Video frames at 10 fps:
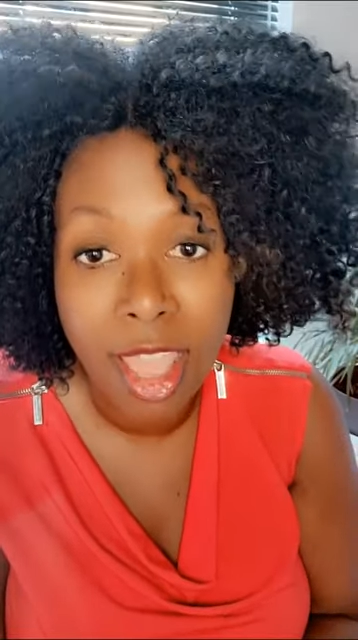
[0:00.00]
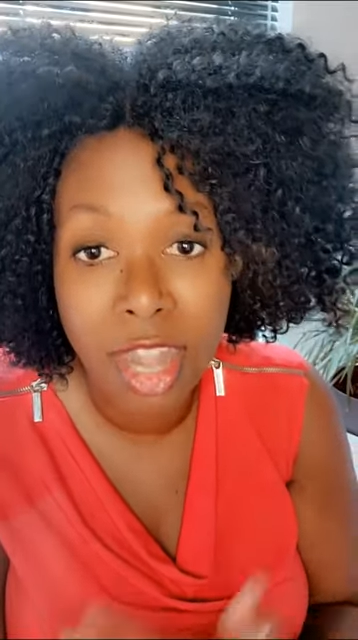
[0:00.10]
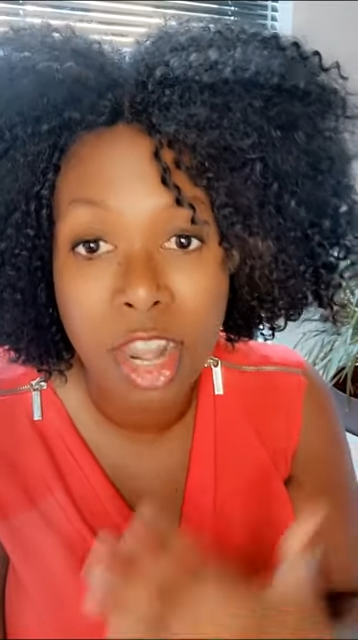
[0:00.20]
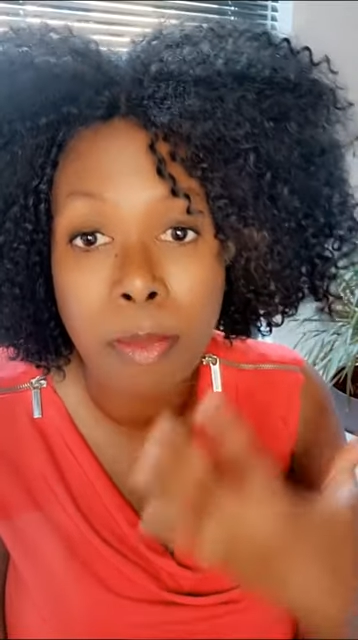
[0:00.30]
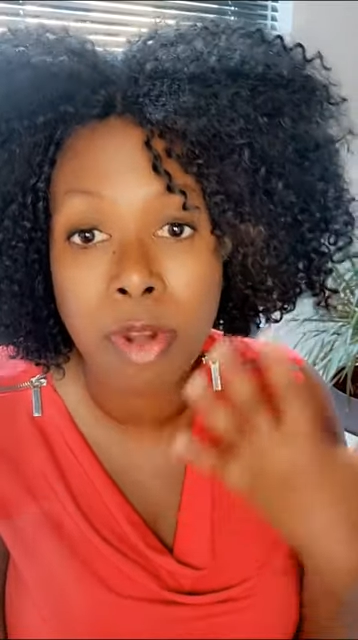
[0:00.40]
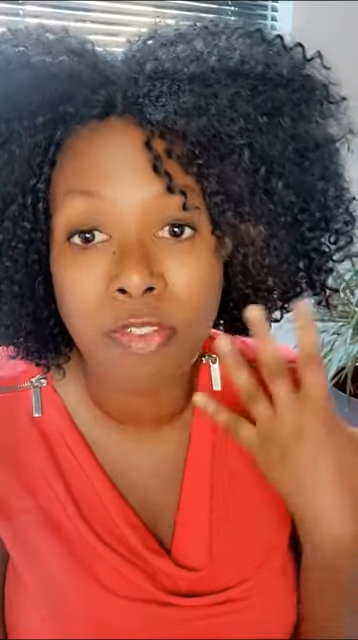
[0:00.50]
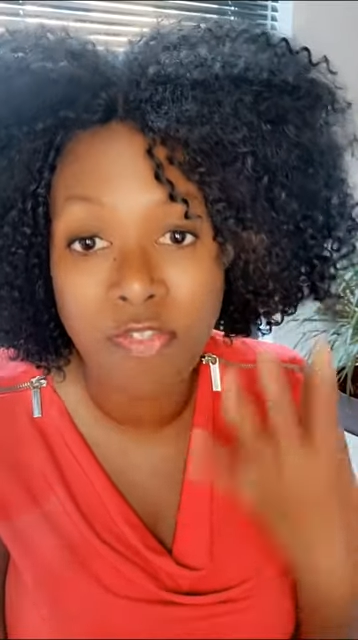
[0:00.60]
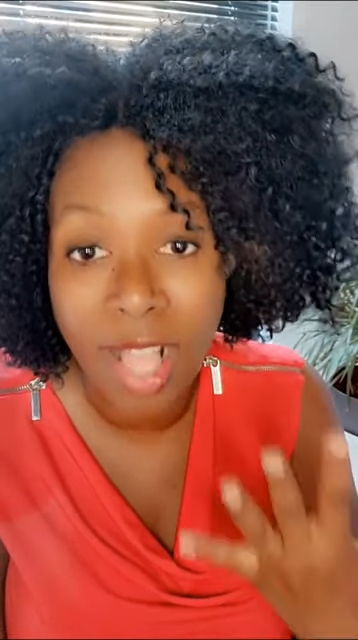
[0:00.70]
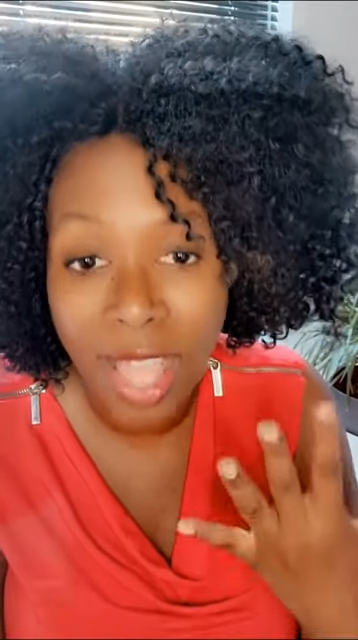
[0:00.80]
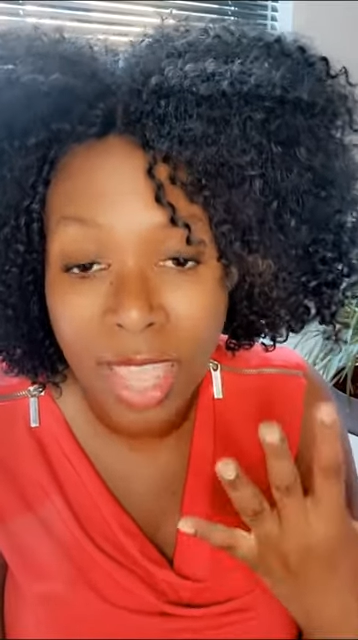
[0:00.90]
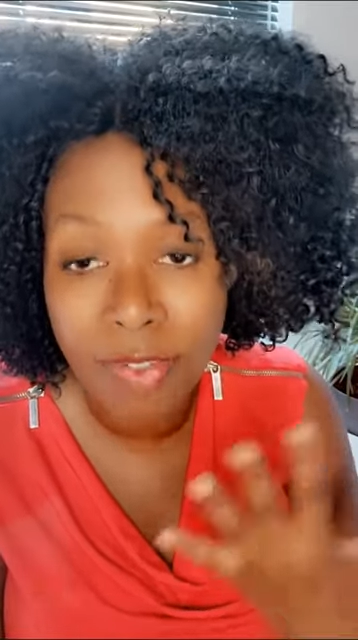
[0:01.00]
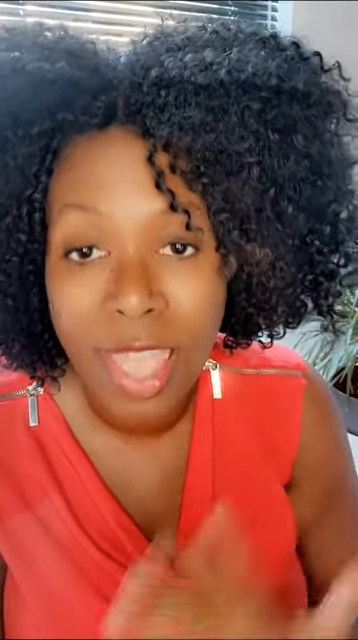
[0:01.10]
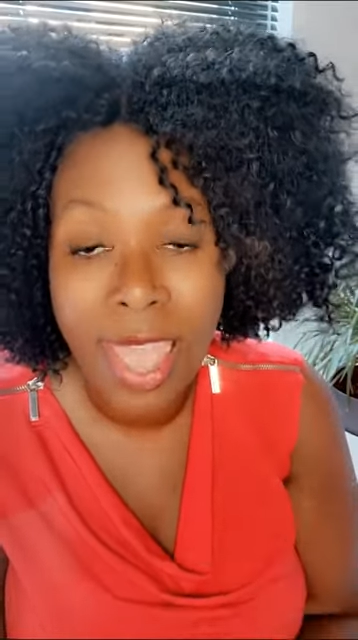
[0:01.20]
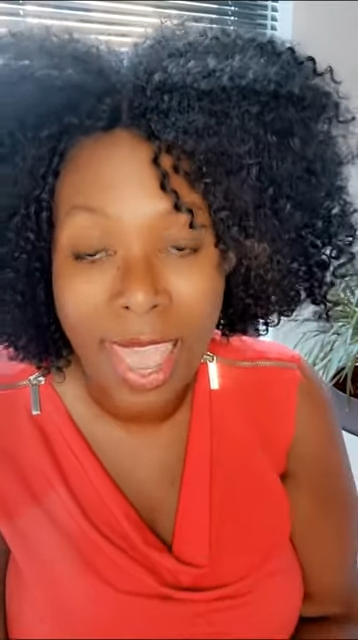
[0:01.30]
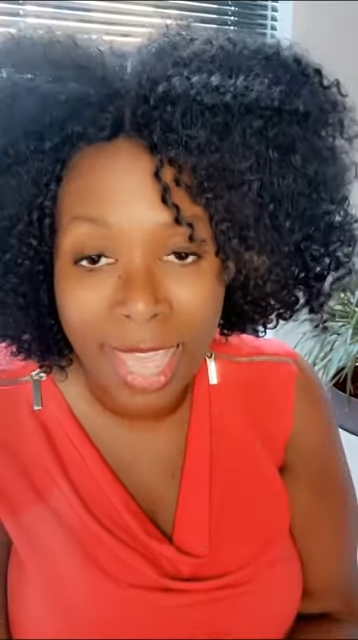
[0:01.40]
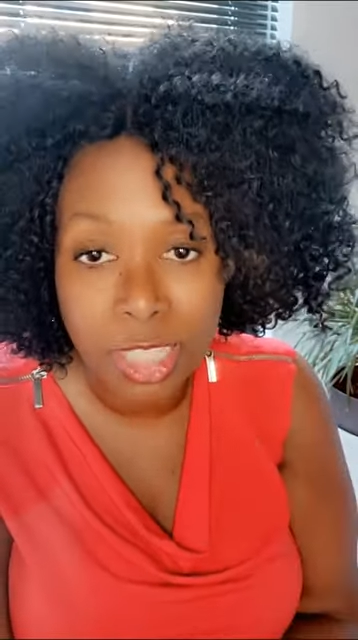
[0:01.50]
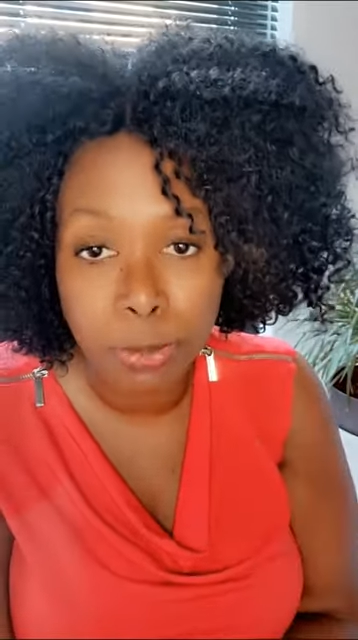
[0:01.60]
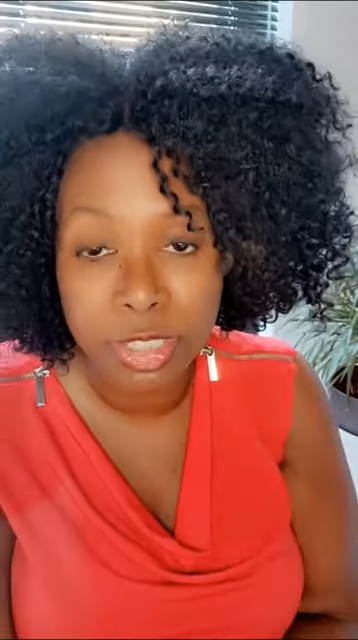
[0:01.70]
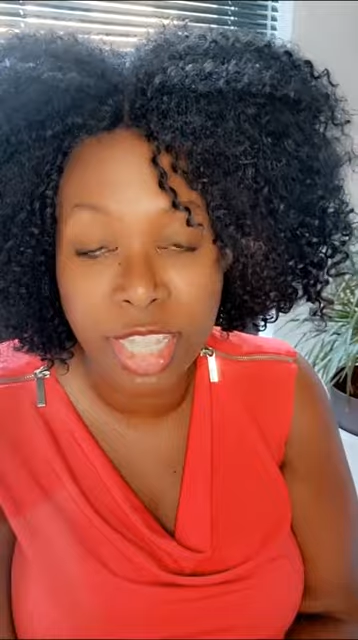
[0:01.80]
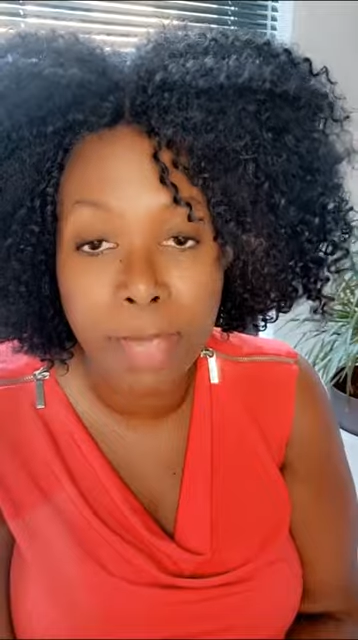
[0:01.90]
And number five,
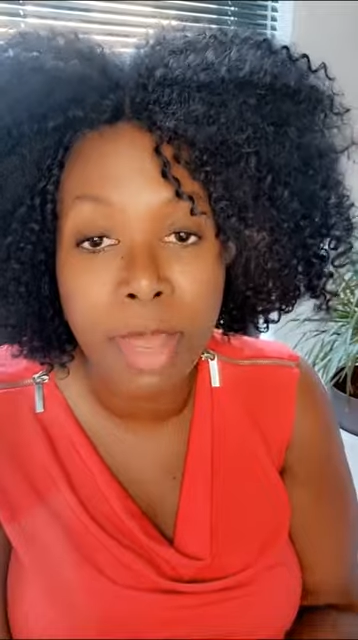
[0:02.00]
aspartame,